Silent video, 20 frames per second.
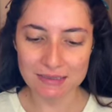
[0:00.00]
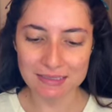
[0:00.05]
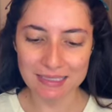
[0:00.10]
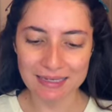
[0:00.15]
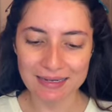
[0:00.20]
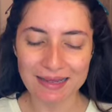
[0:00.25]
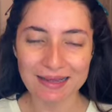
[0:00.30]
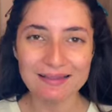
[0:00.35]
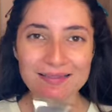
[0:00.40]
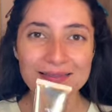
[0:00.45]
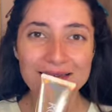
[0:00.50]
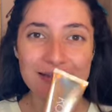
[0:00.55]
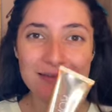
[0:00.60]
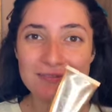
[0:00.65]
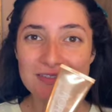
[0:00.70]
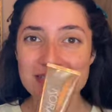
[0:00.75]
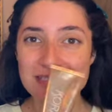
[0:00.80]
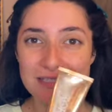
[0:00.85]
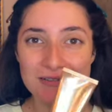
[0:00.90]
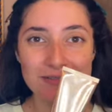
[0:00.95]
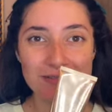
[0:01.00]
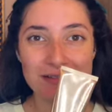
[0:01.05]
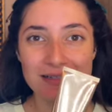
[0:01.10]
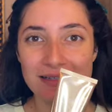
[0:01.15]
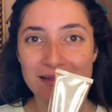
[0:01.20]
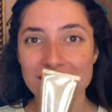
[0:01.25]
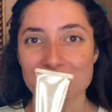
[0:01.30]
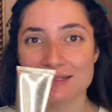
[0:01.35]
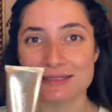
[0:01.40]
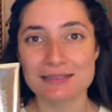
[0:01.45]
And I love stuff
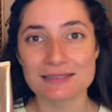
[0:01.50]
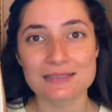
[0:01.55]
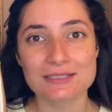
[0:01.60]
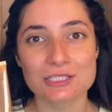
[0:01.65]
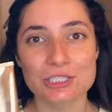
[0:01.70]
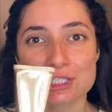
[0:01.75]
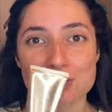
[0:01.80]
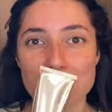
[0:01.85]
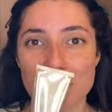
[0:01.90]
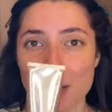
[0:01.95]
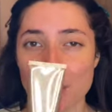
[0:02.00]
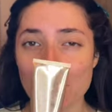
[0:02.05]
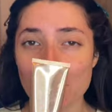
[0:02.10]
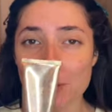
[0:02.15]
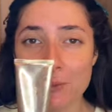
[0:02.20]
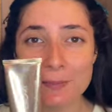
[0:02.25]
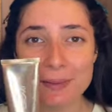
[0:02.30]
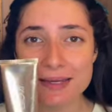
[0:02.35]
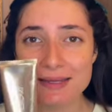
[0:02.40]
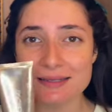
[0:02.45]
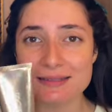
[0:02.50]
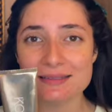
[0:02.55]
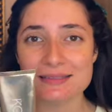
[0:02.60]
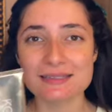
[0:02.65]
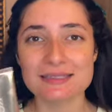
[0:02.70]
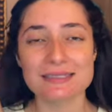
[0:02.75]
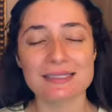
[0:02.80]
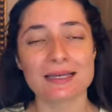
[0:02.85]
like this as shower masks.